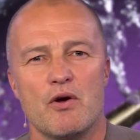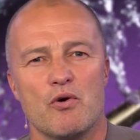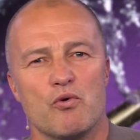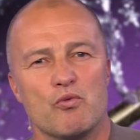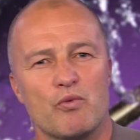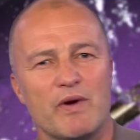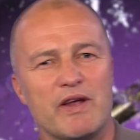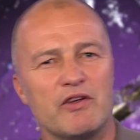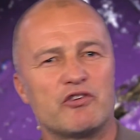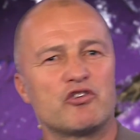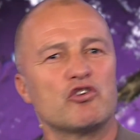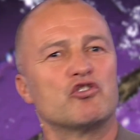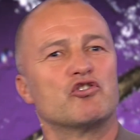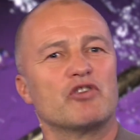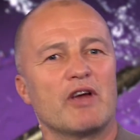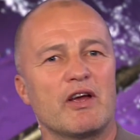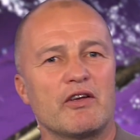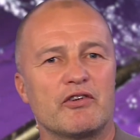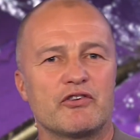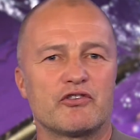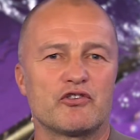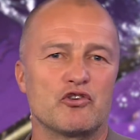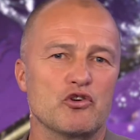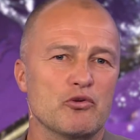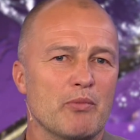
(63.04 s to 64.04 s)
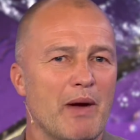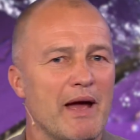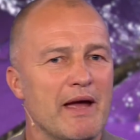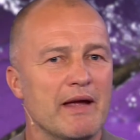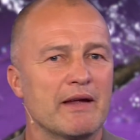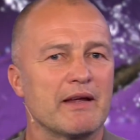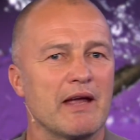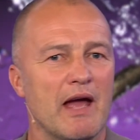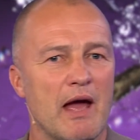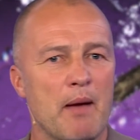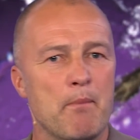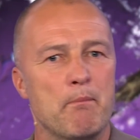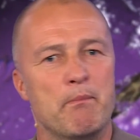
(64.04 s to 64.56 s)
We suggest you
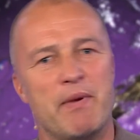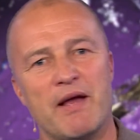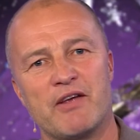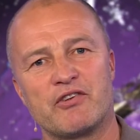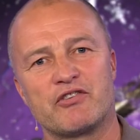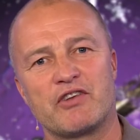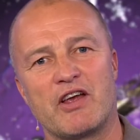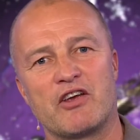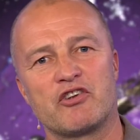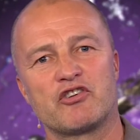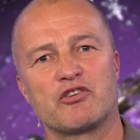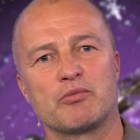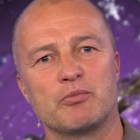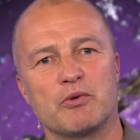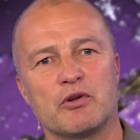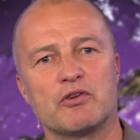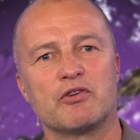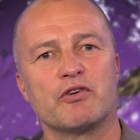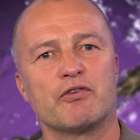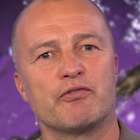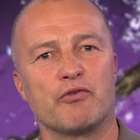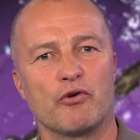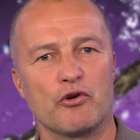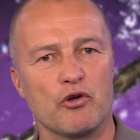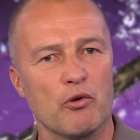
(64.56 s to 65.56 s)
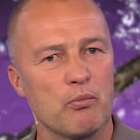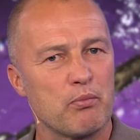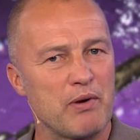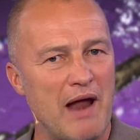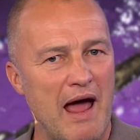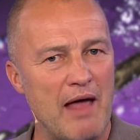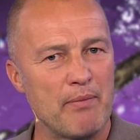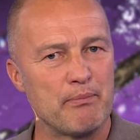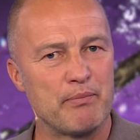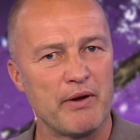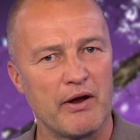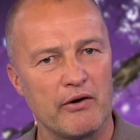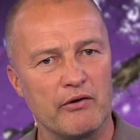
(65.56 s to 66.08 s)
make a best estimate for your
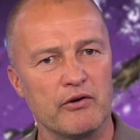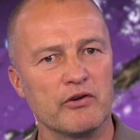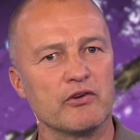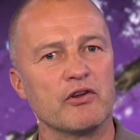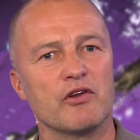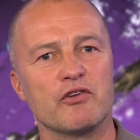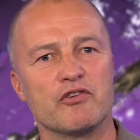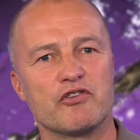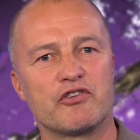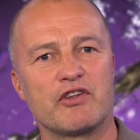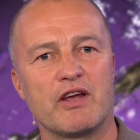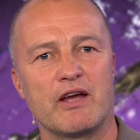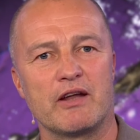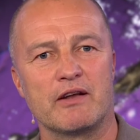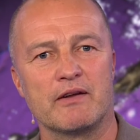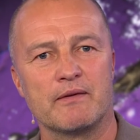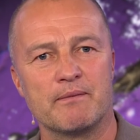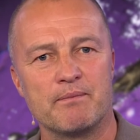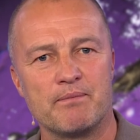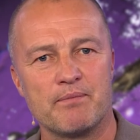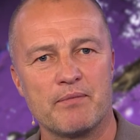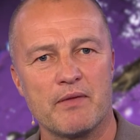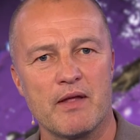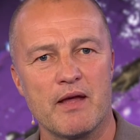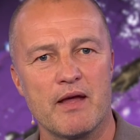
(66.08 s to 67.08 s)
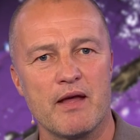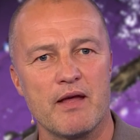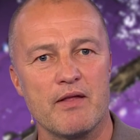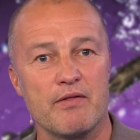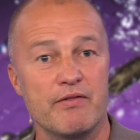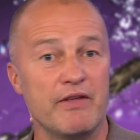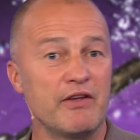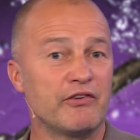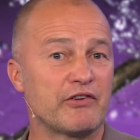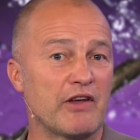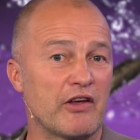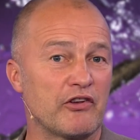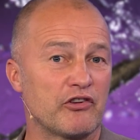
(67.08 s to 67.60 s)
plan period instead.
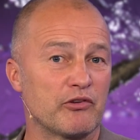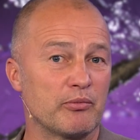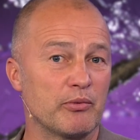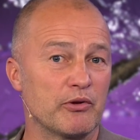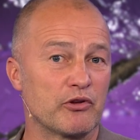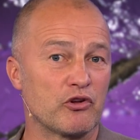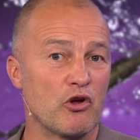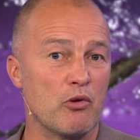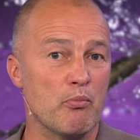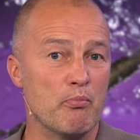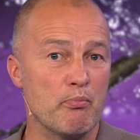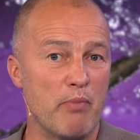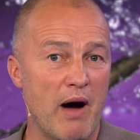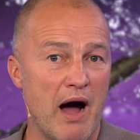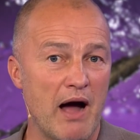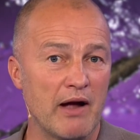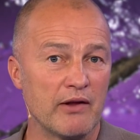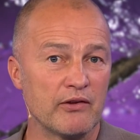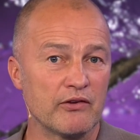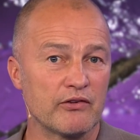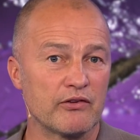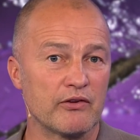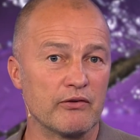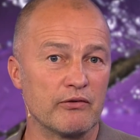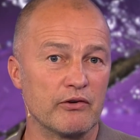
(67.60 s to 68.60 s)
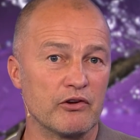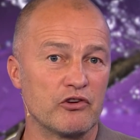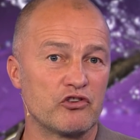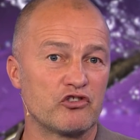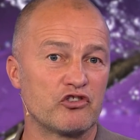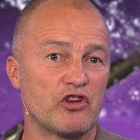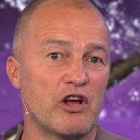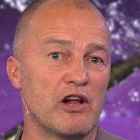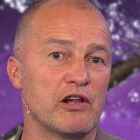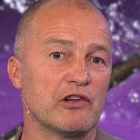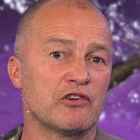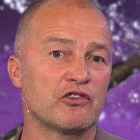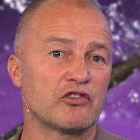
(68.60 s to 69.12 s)
This estimate combines the
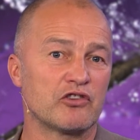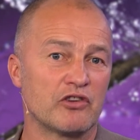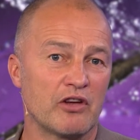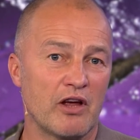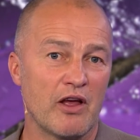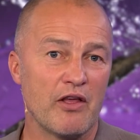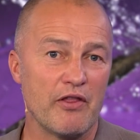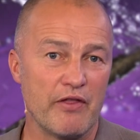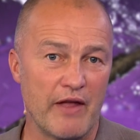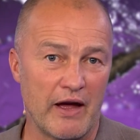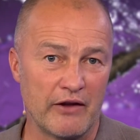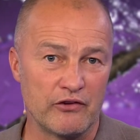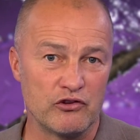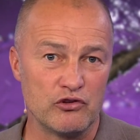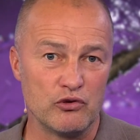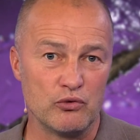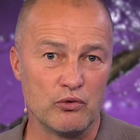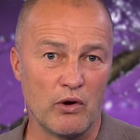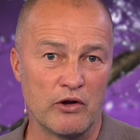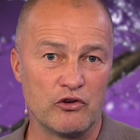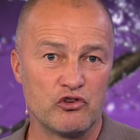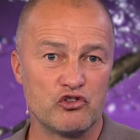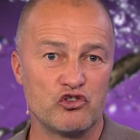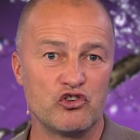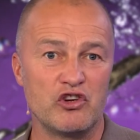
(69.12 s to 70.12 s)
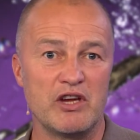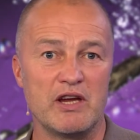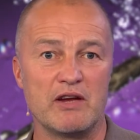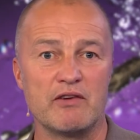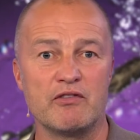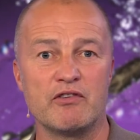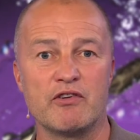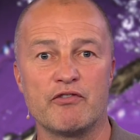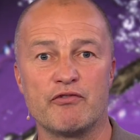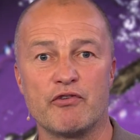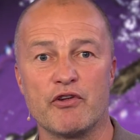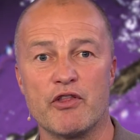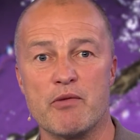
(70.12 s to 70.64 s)
results that you
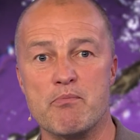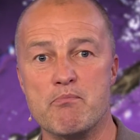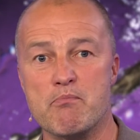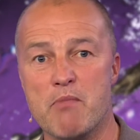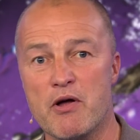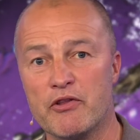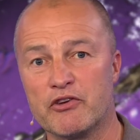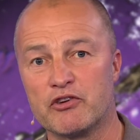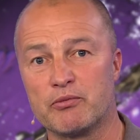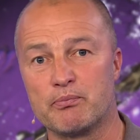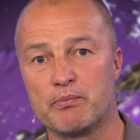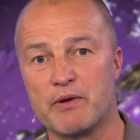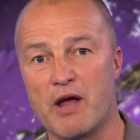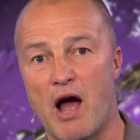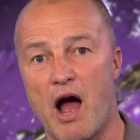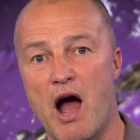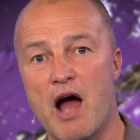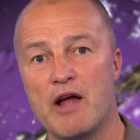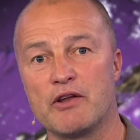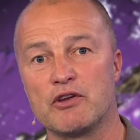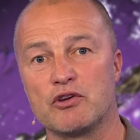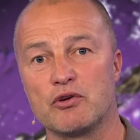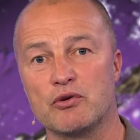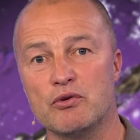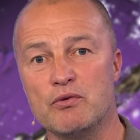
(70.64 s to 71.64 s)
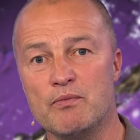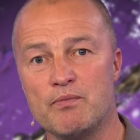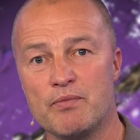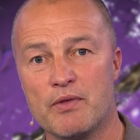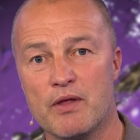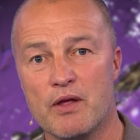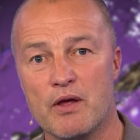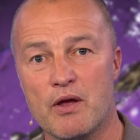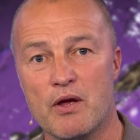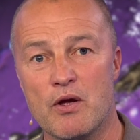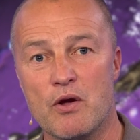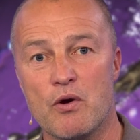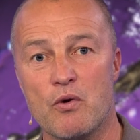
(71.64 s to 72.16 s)
achieved for the months behind you
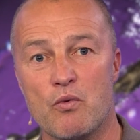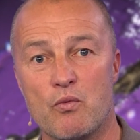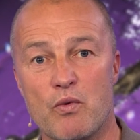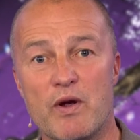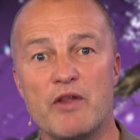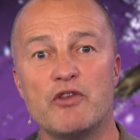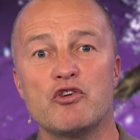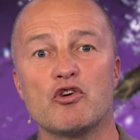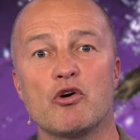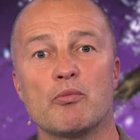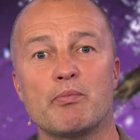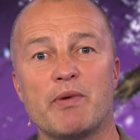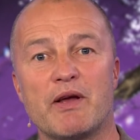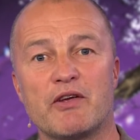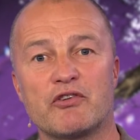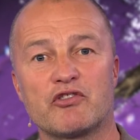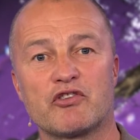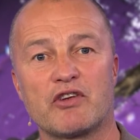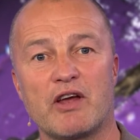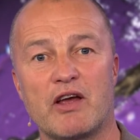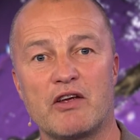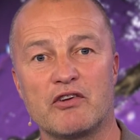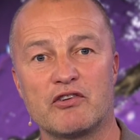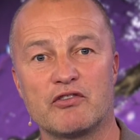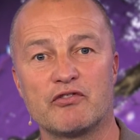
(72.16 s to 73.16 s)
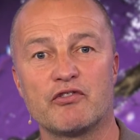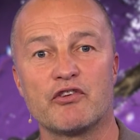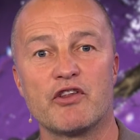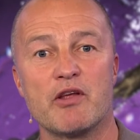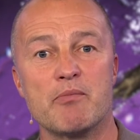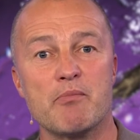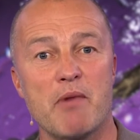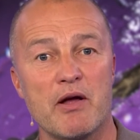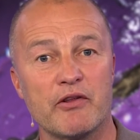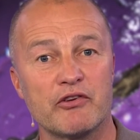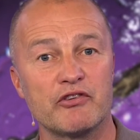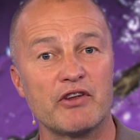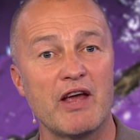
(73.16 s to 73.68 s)
with your best guess for the
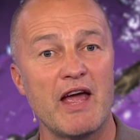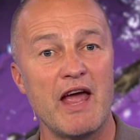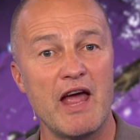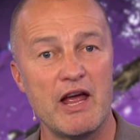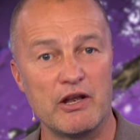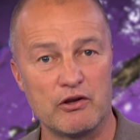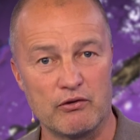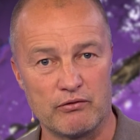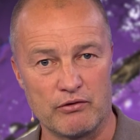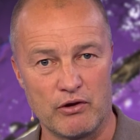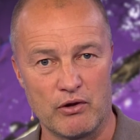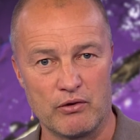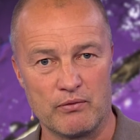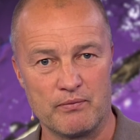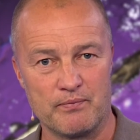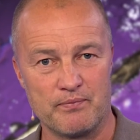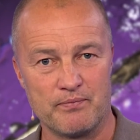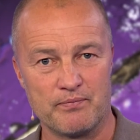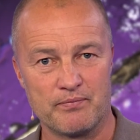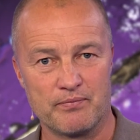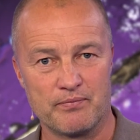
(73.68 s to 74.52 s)
months ahead of you.